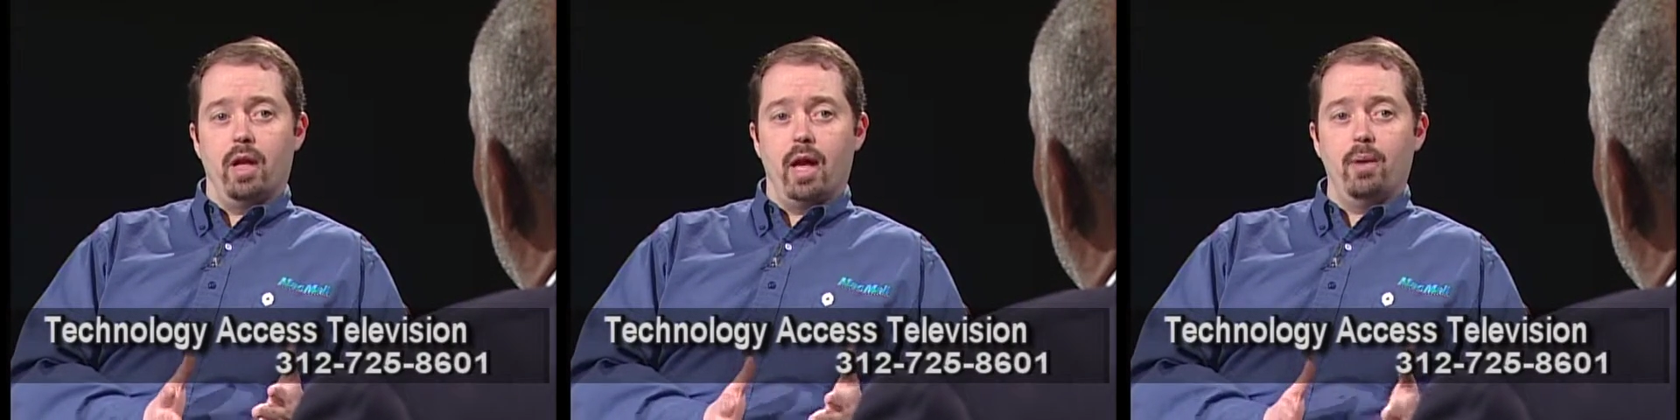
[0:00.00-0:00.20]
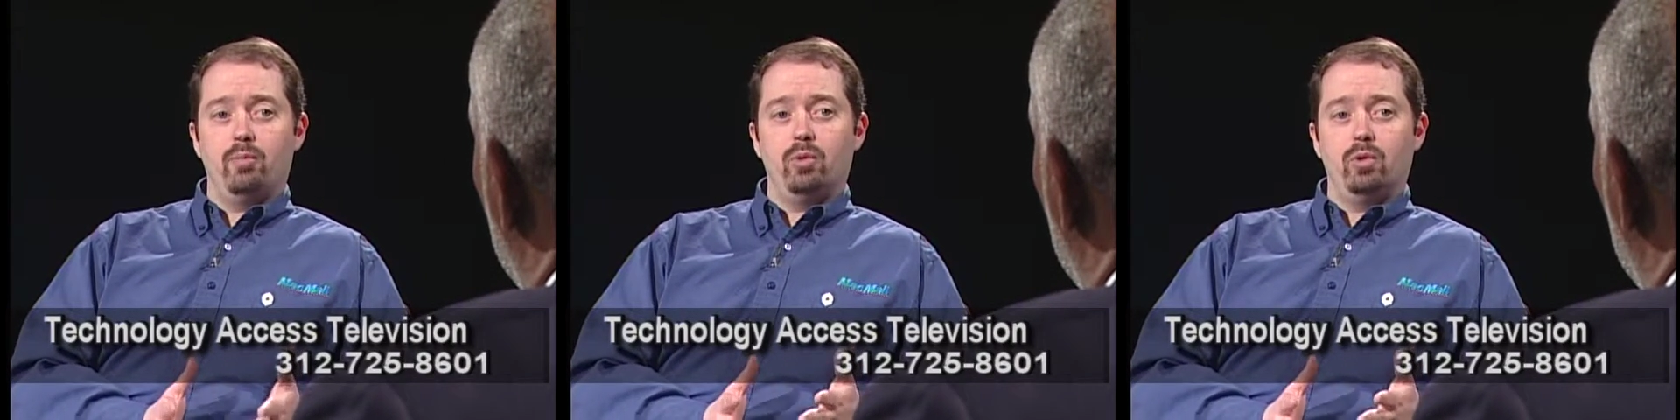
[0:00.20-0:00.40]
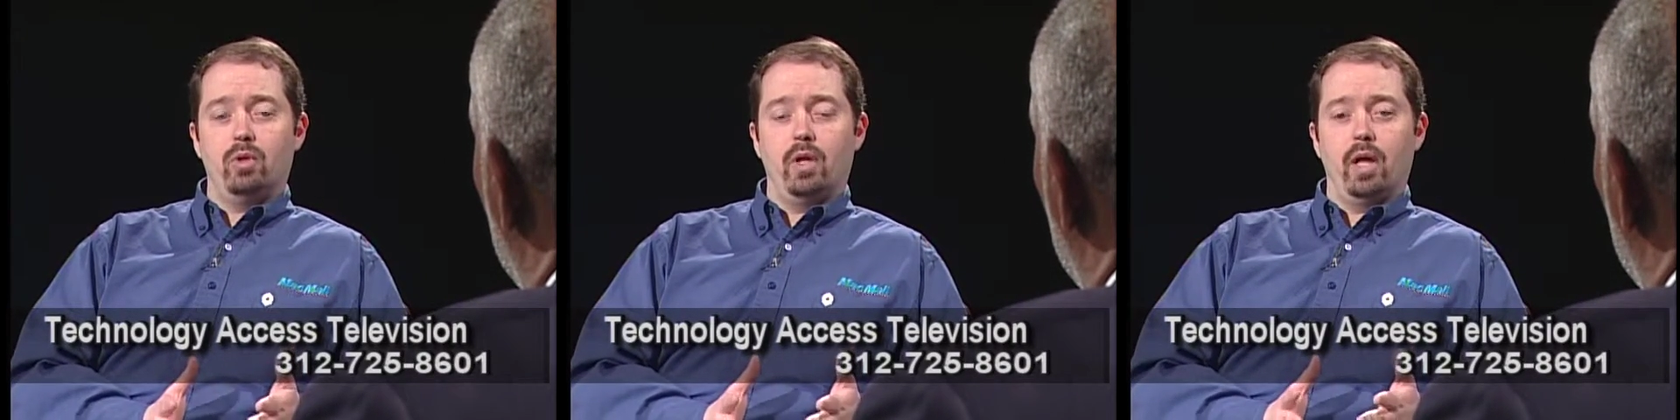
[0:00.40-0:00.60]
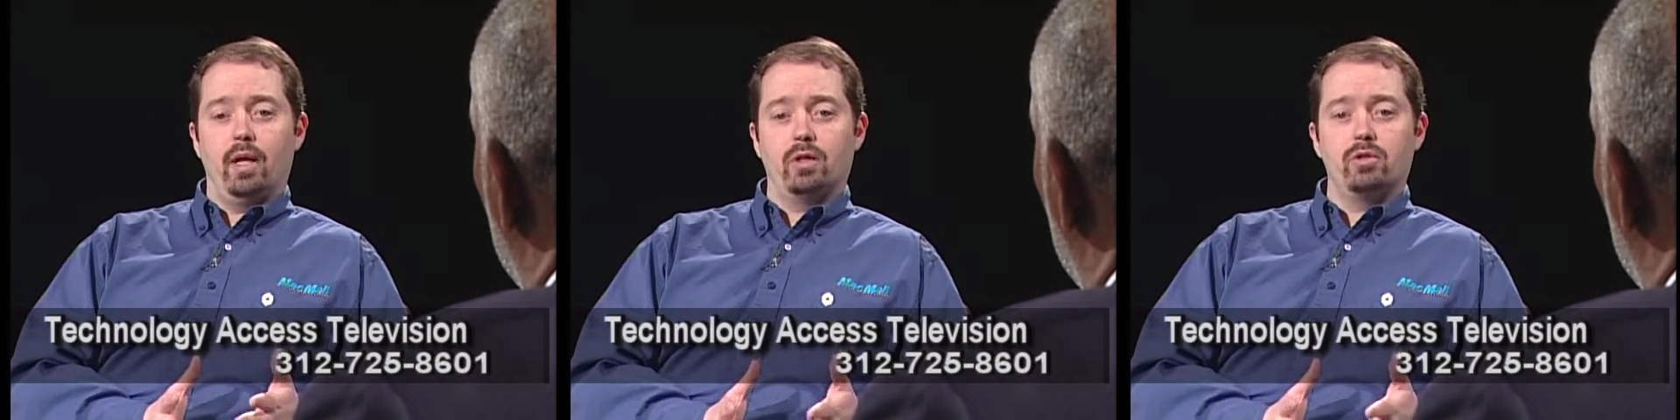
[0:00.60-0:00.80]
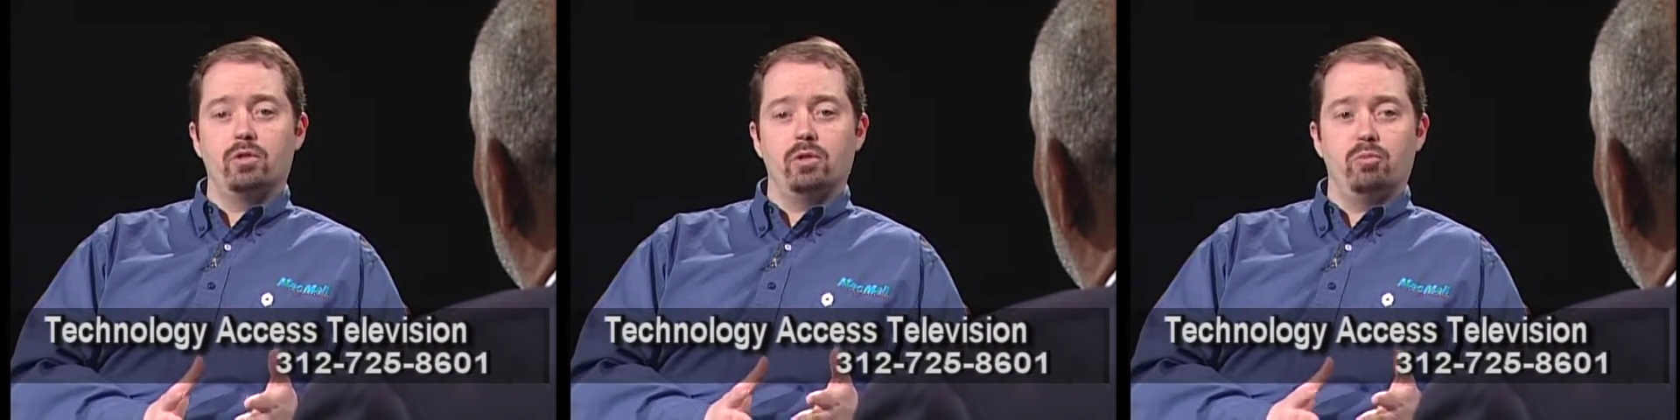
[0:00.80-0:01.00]
Apple
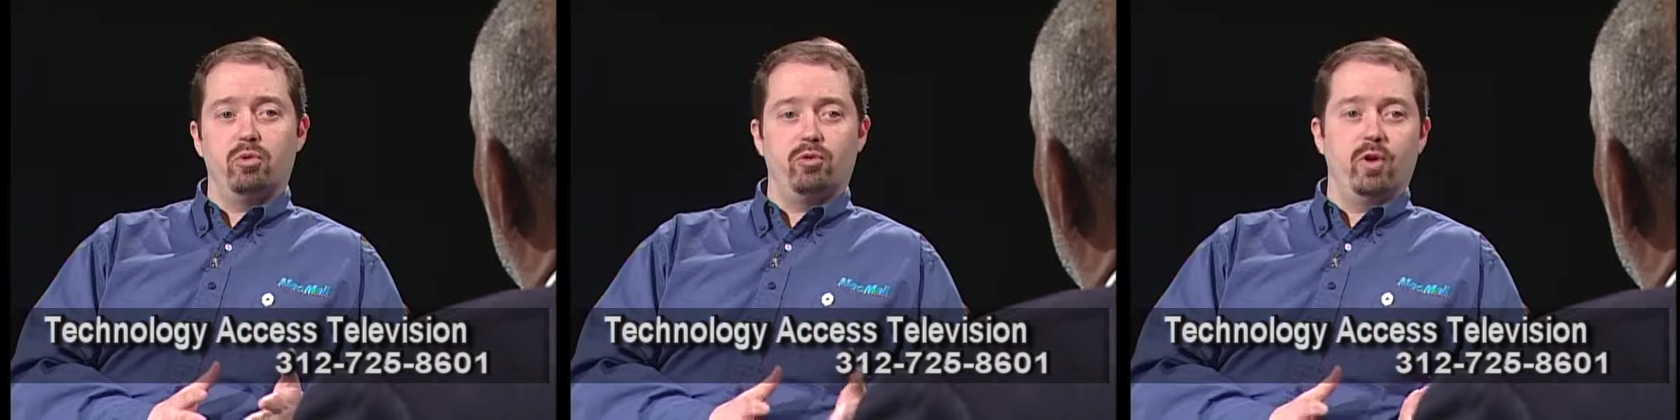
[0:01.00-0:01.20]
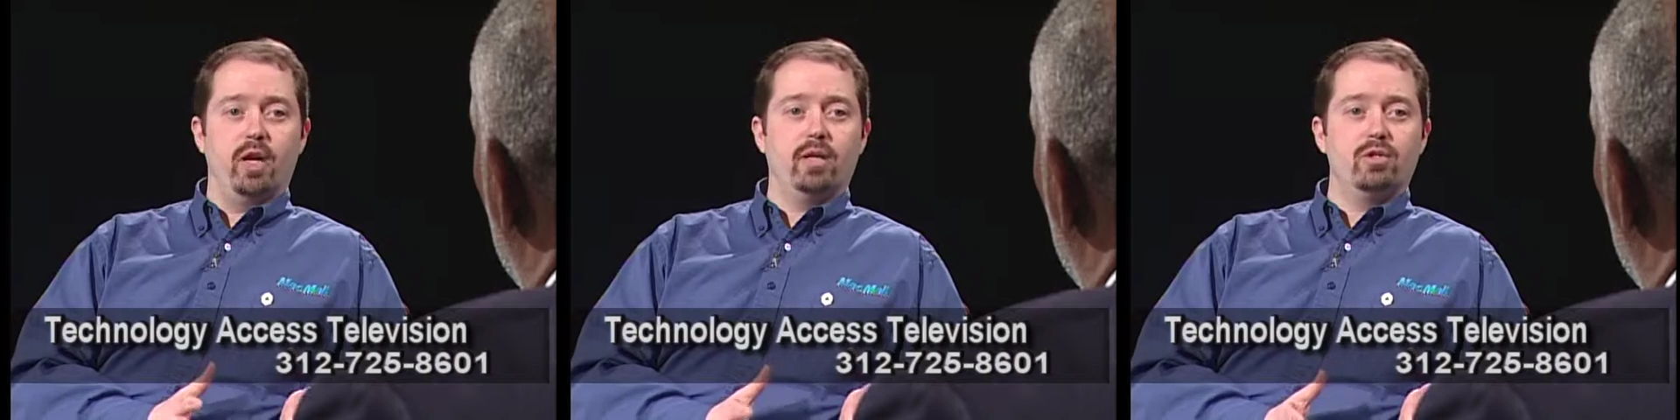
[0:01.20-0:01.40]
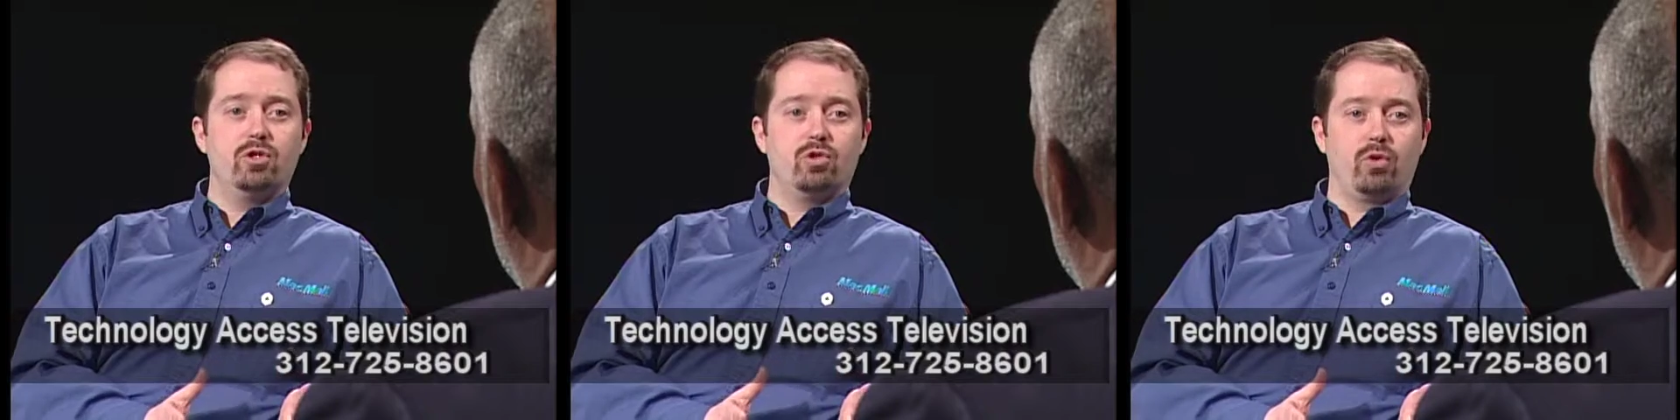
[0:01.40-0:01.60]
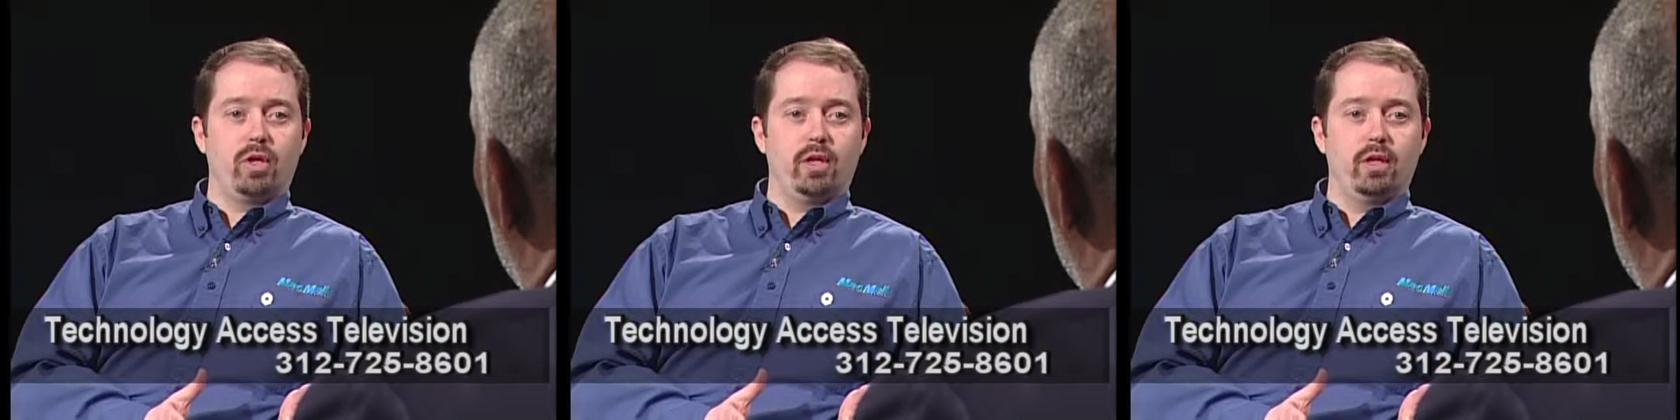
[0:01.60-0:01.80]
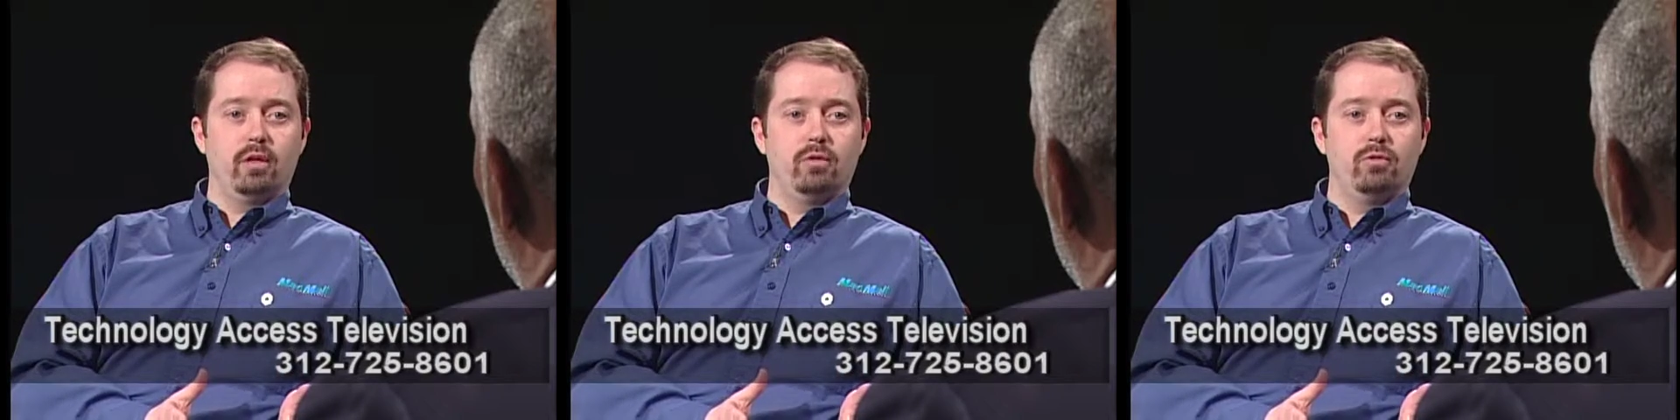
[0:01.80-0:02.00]
actually provides
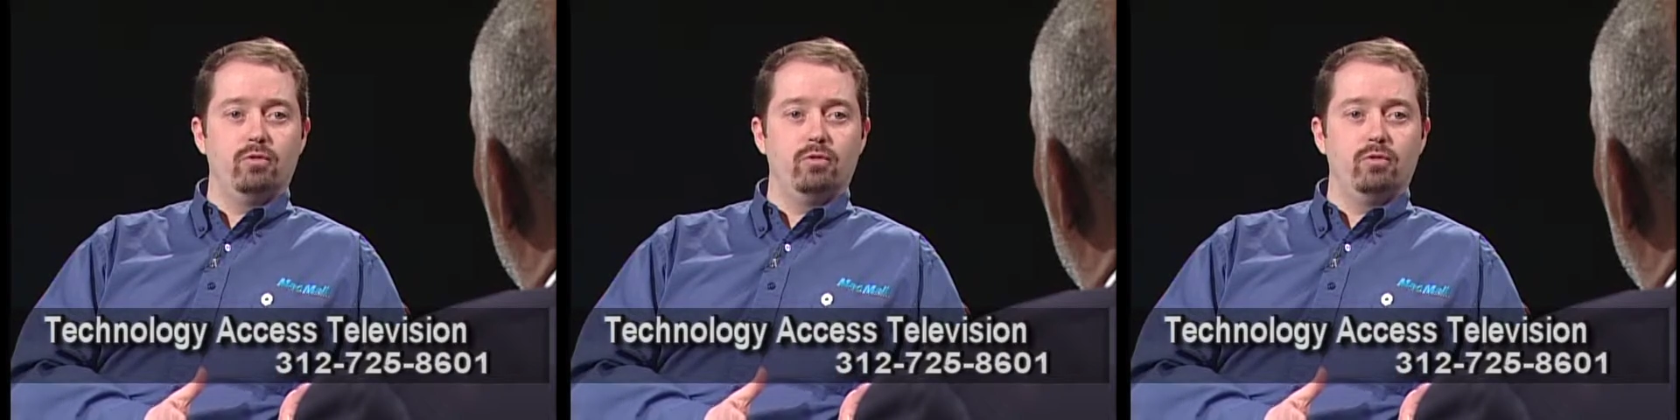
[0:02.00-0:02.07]
training